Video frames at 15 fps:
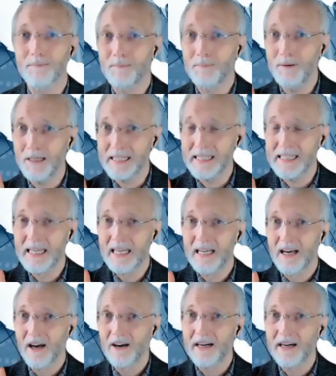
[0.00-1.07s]
But
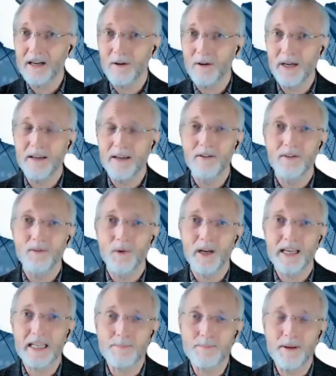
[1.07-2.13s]
right away, I
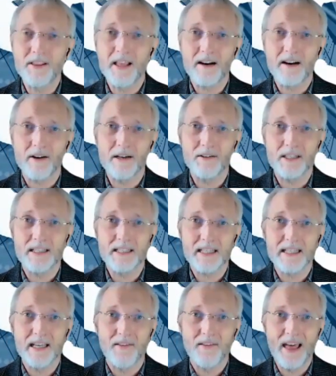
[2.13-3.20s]
could spin that around to
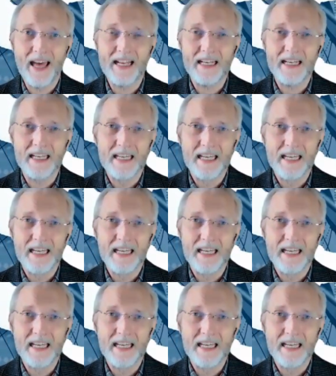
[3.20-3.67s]
say that